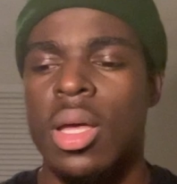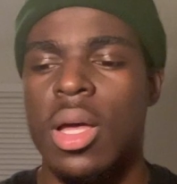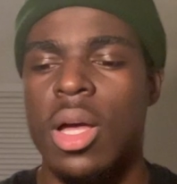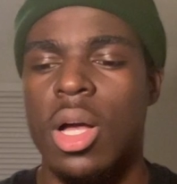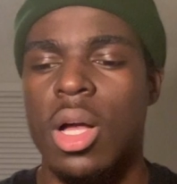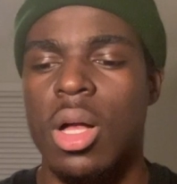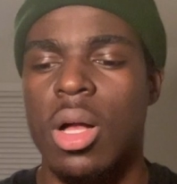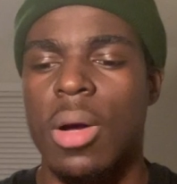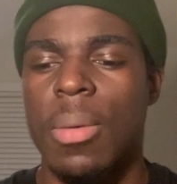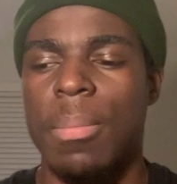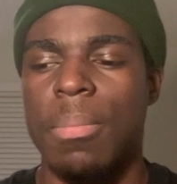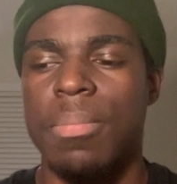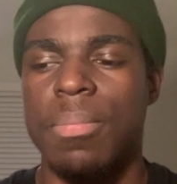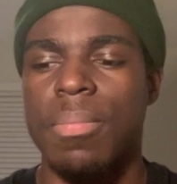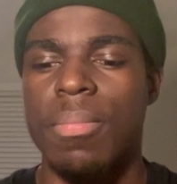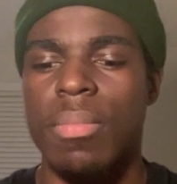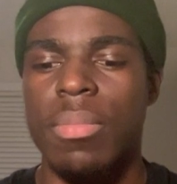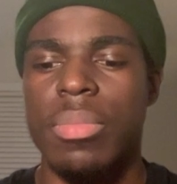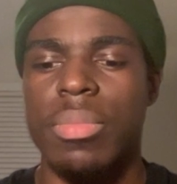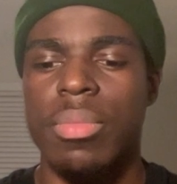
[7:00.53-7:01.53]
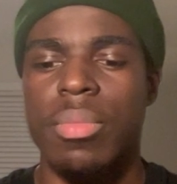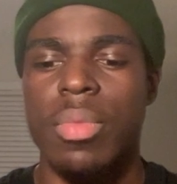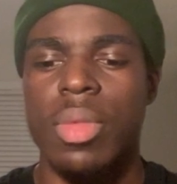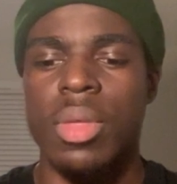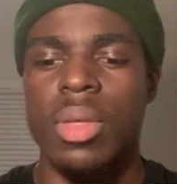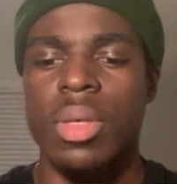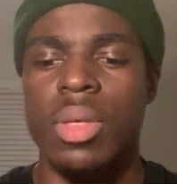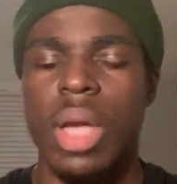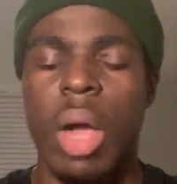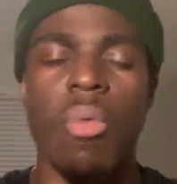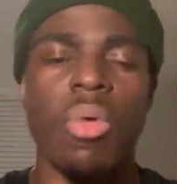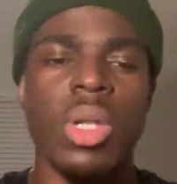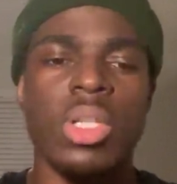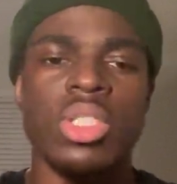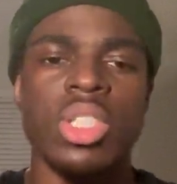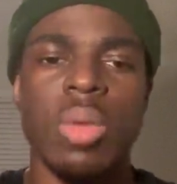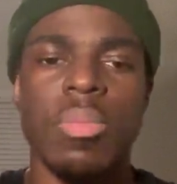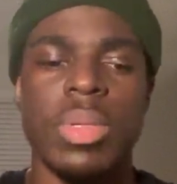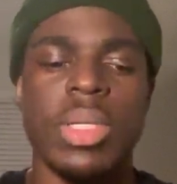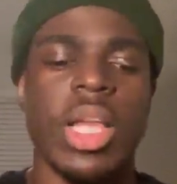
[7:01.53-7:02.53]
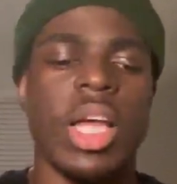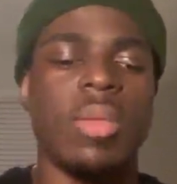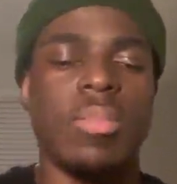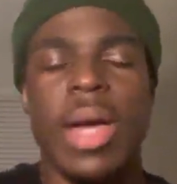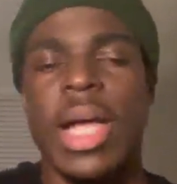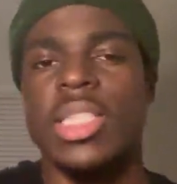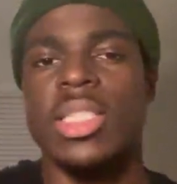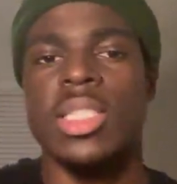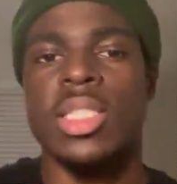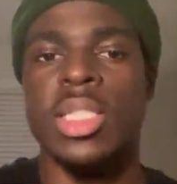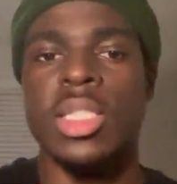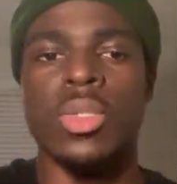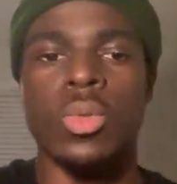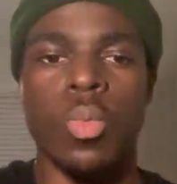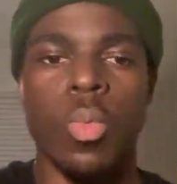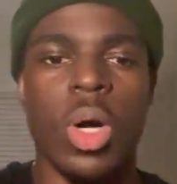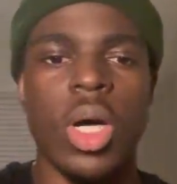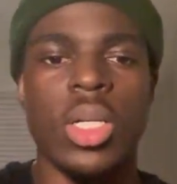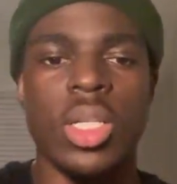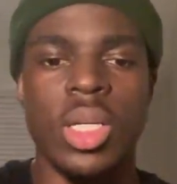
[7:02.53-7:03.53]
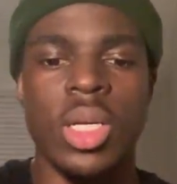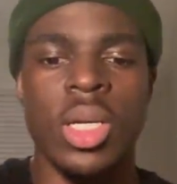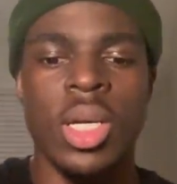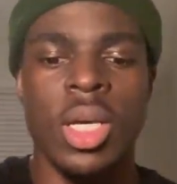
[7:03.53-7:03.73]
um, I want to jump again back to season one.